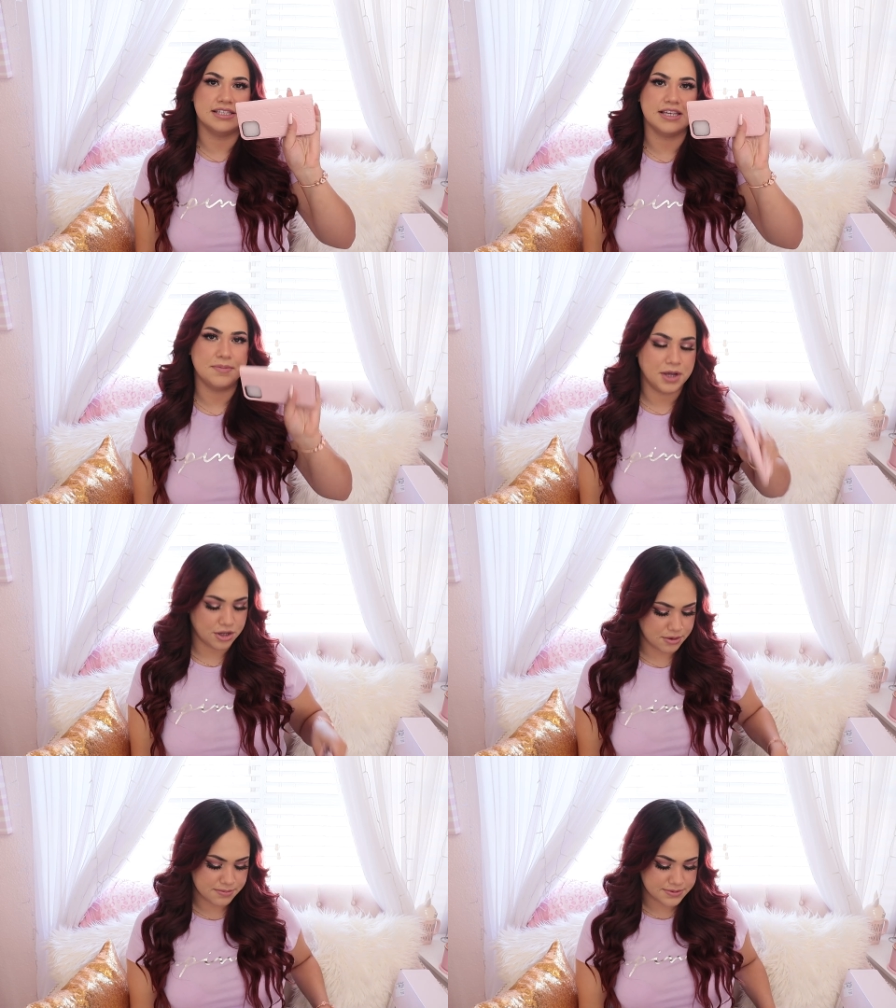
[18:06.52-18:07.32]
the same
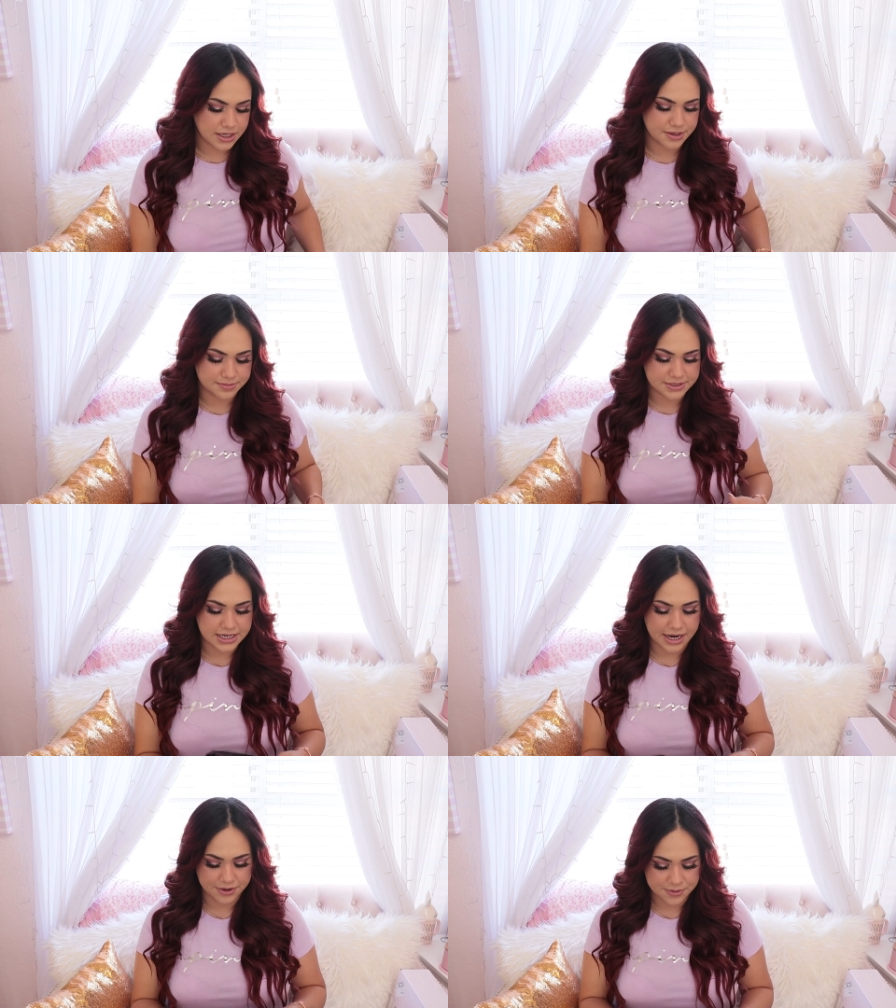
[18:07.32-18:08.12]
color um,
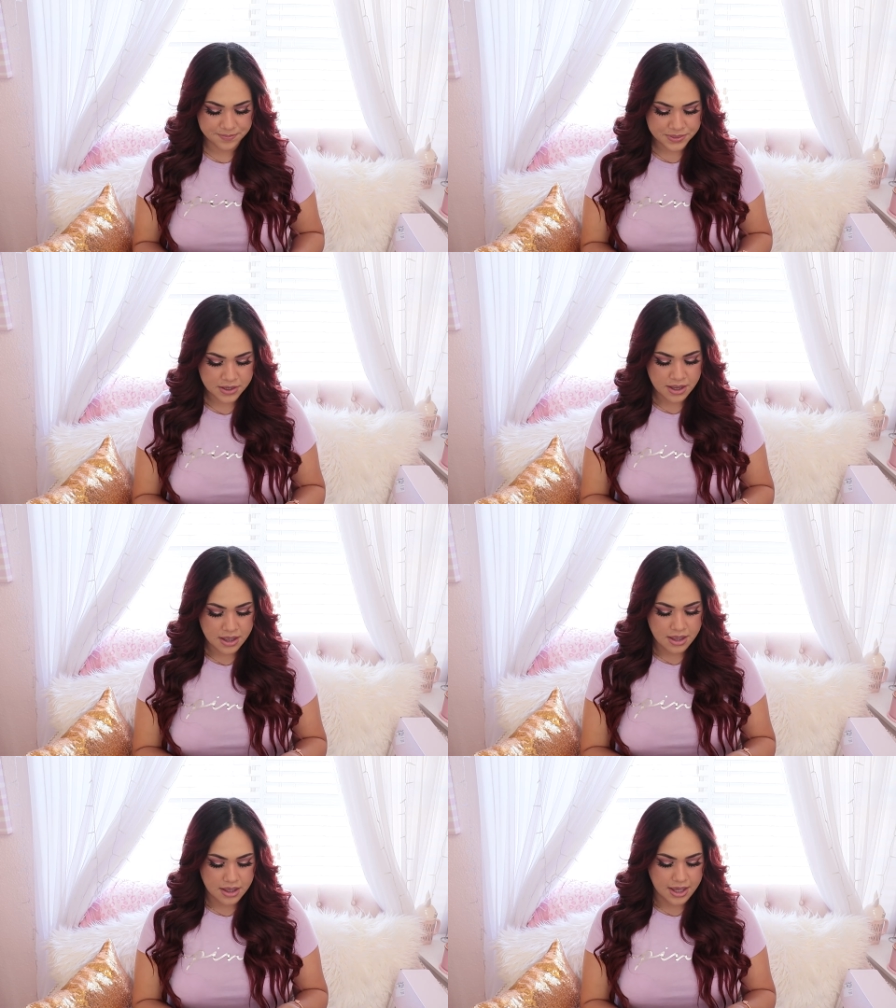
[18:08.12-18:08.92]
style.
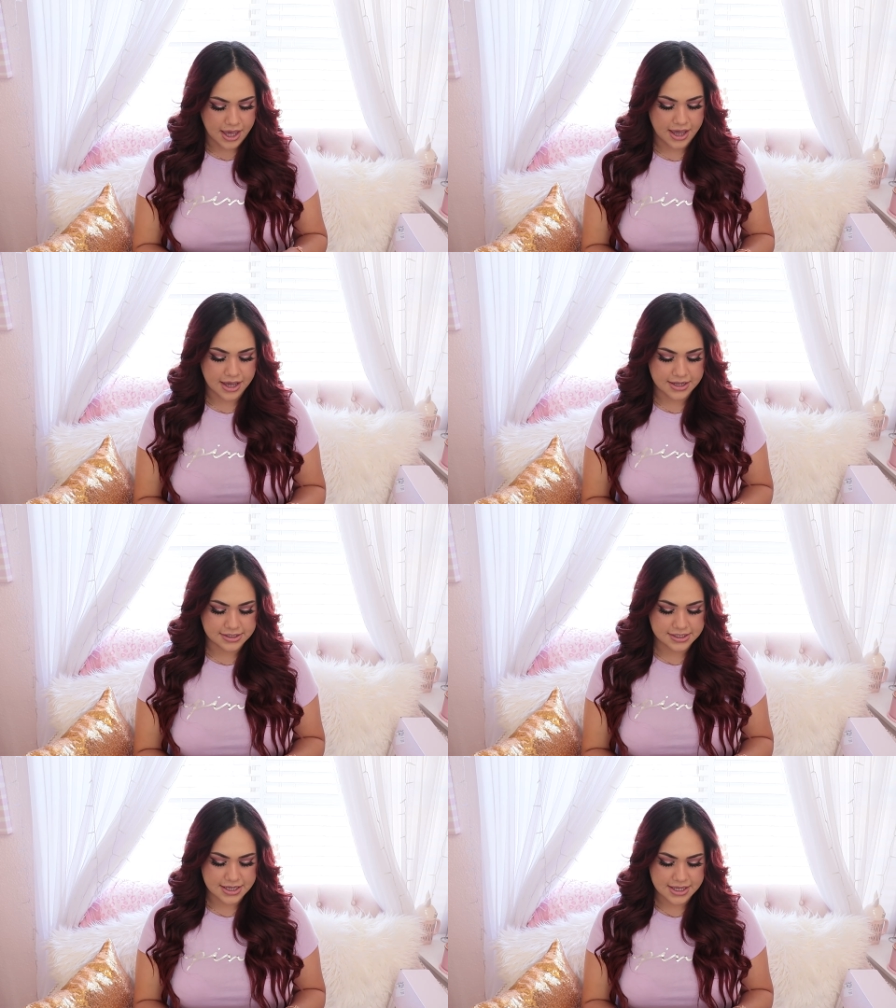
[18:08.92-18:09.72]

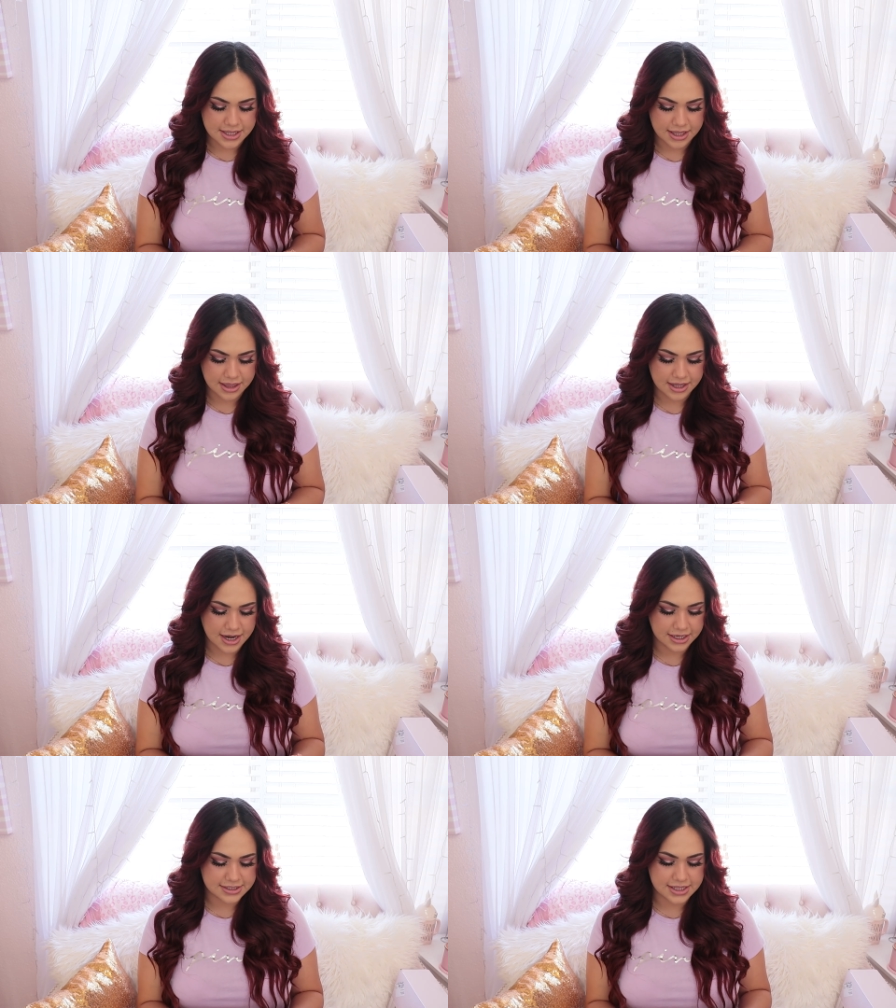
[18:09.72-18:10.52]
And the
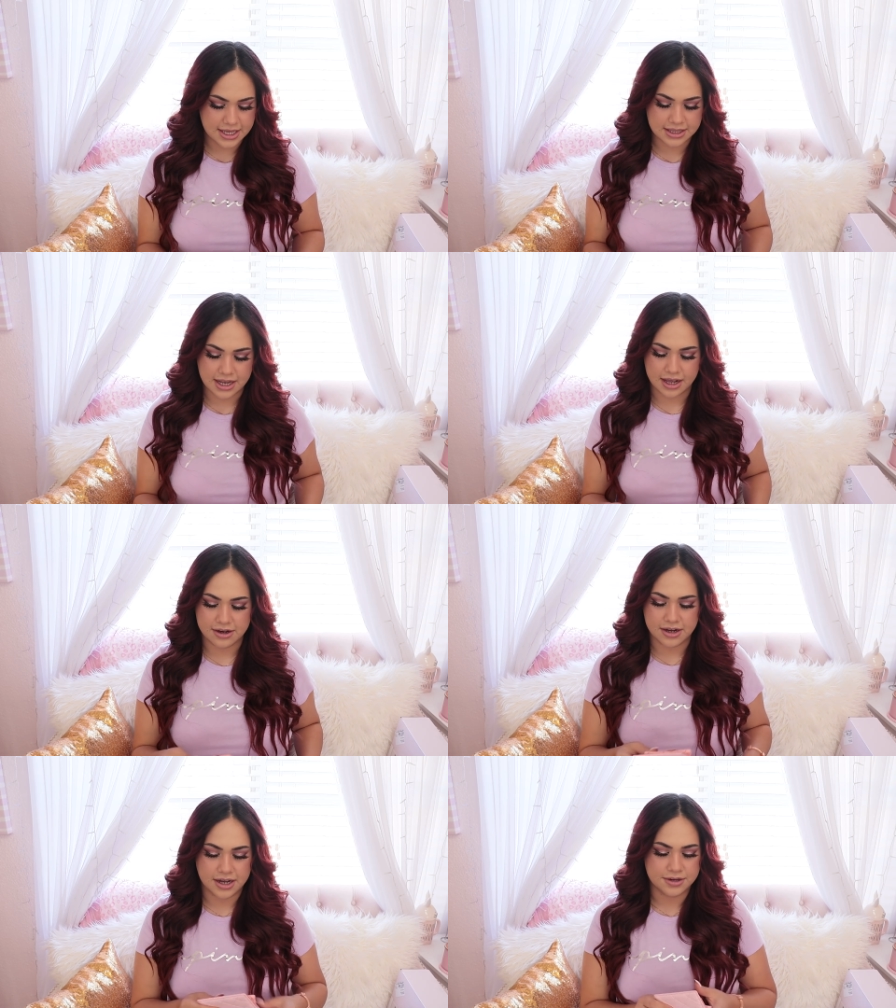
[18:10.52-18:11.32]
next thing that I
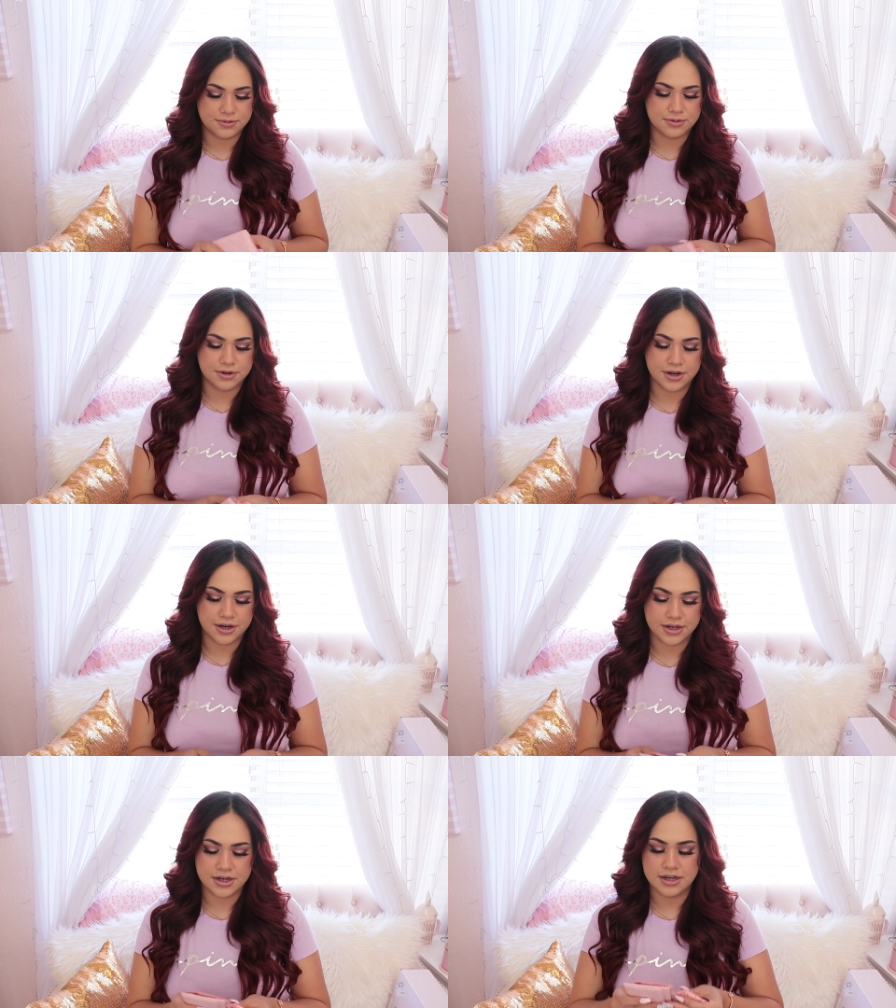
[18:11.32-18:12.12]
got
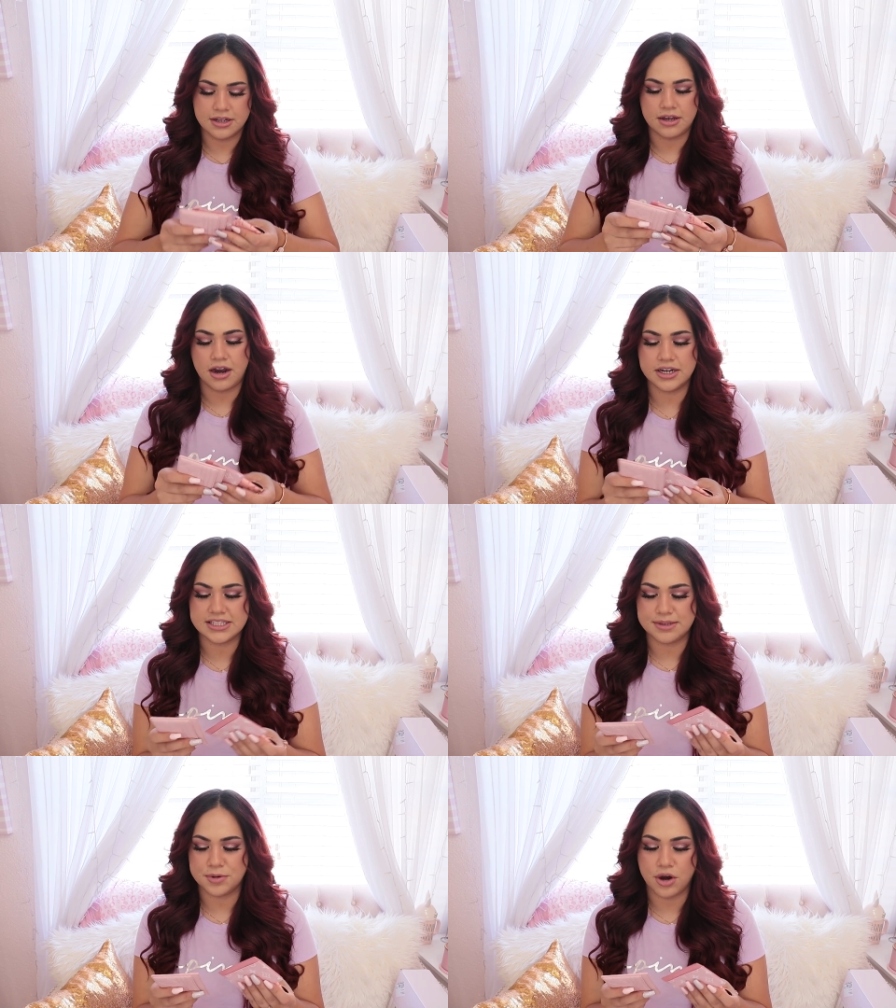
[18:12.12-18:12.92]
were are
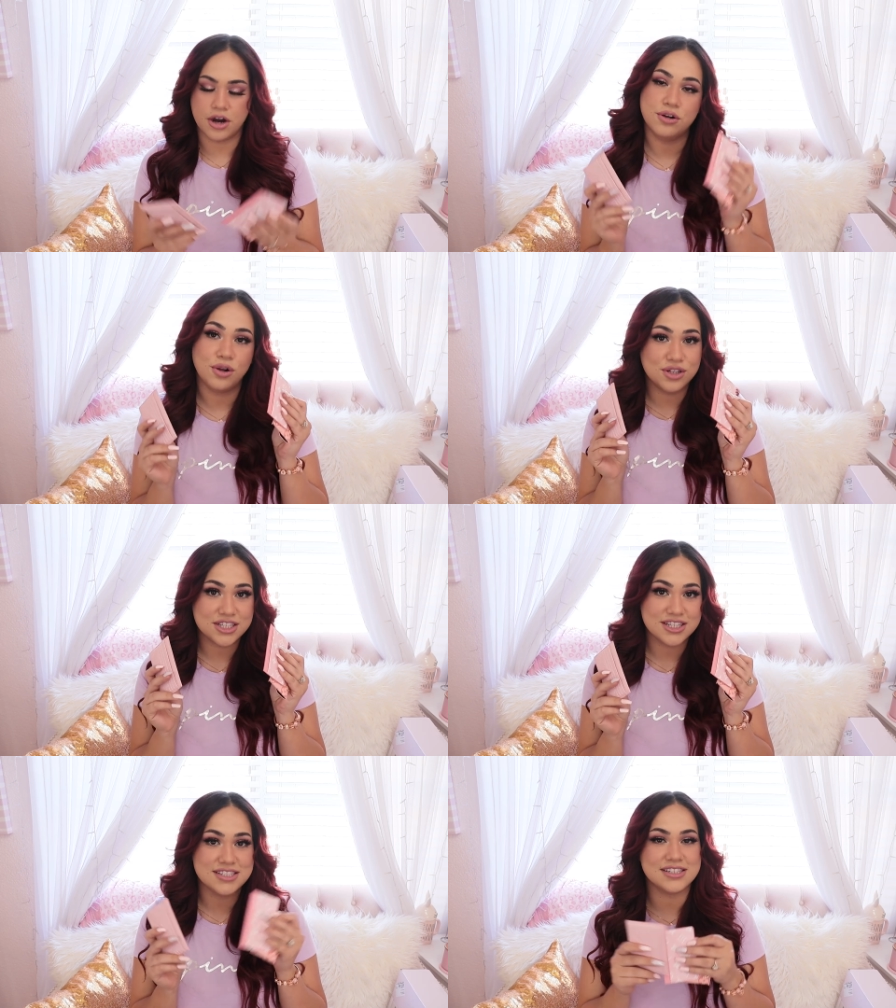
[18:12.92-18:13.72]
some card
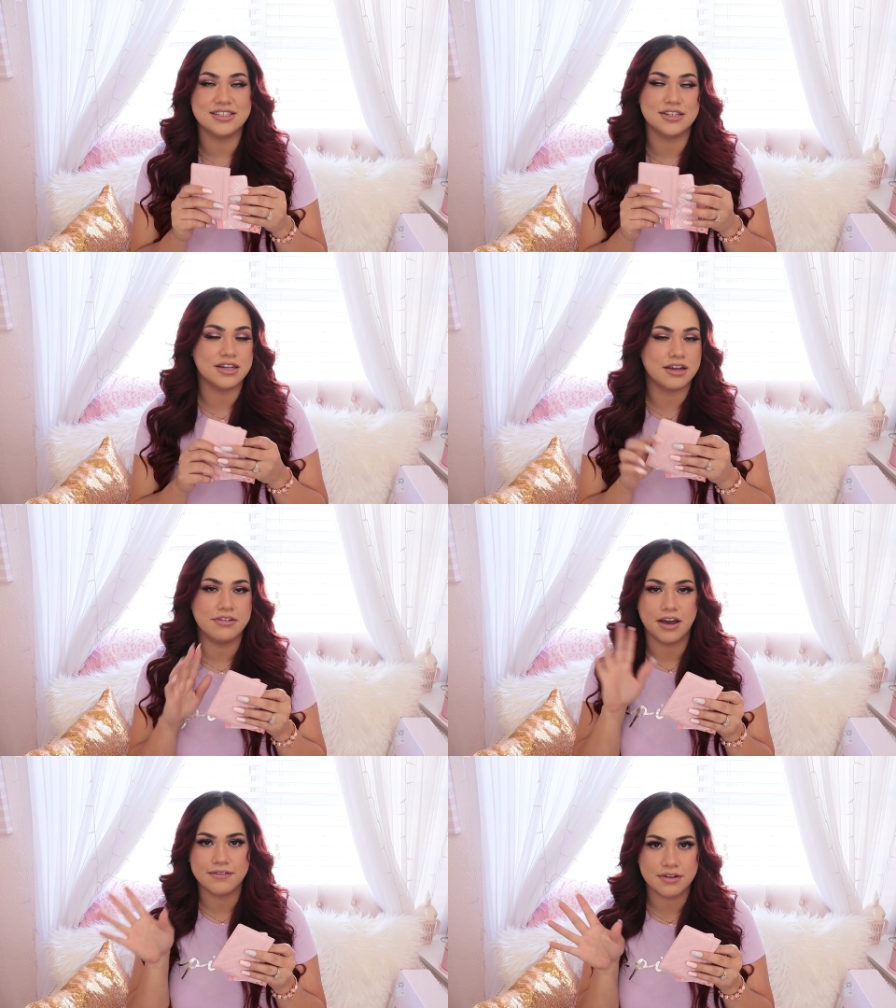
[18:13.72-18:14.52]
holders because you can
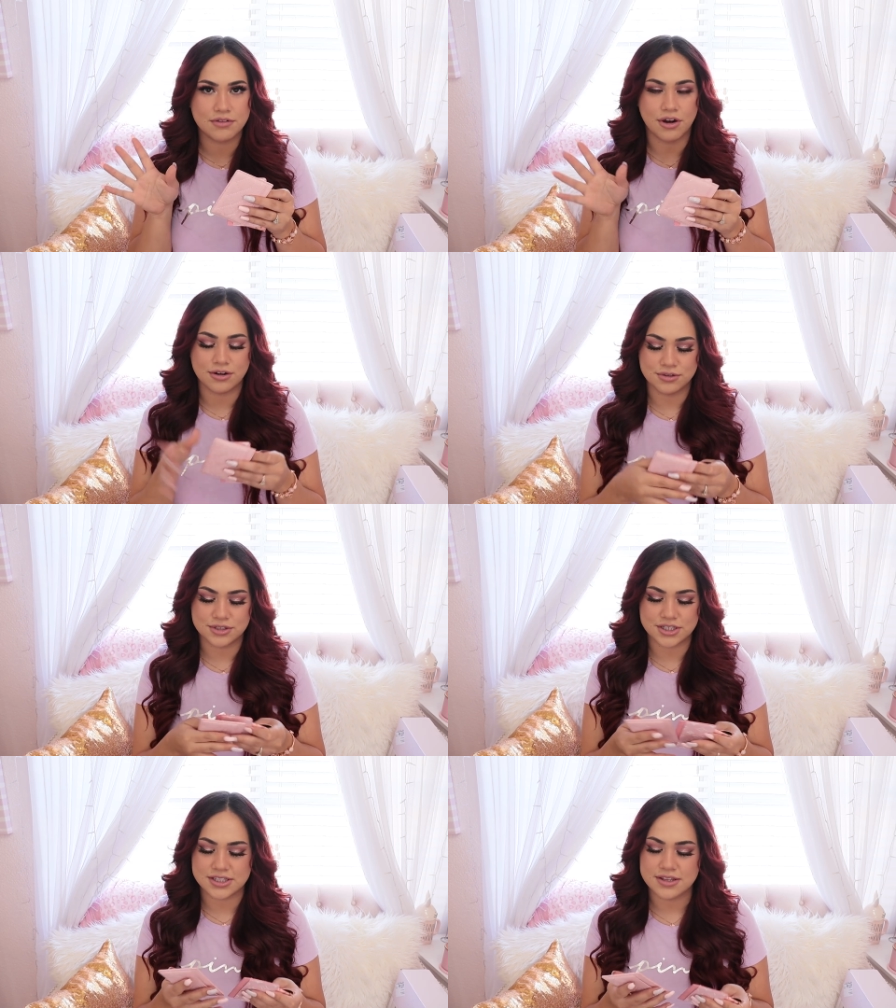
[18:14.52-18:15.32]
never have enough card
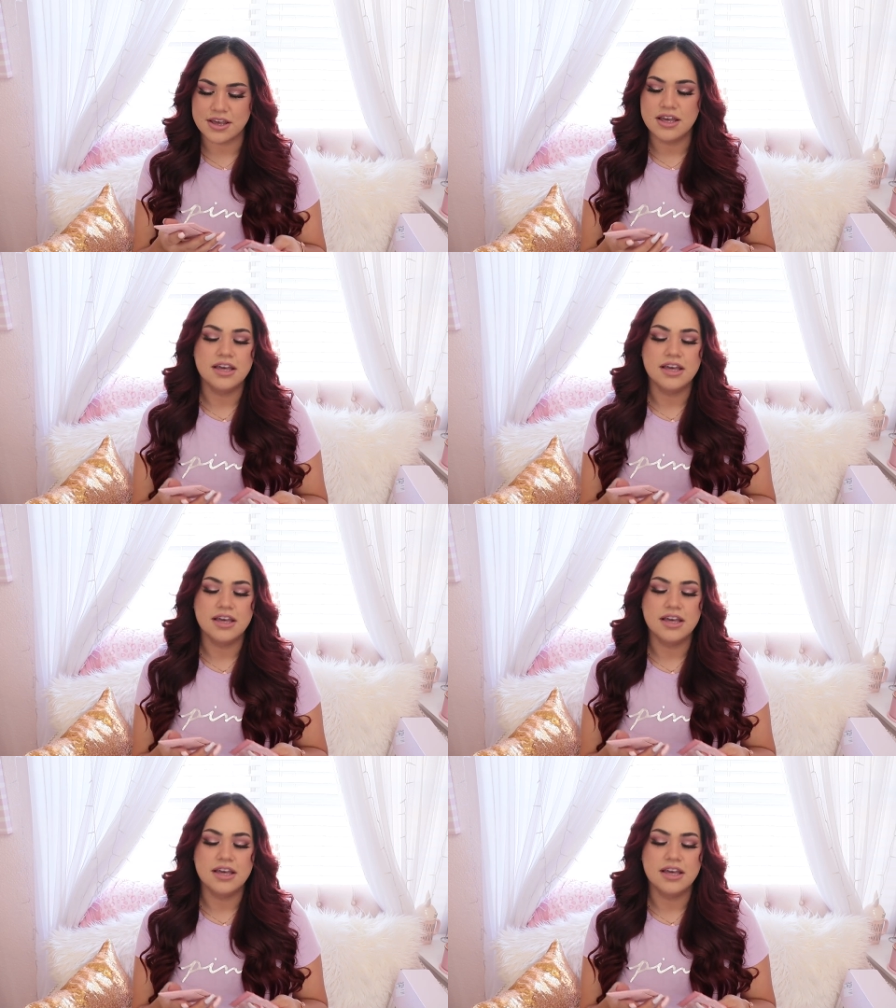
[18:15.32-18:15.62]
holders.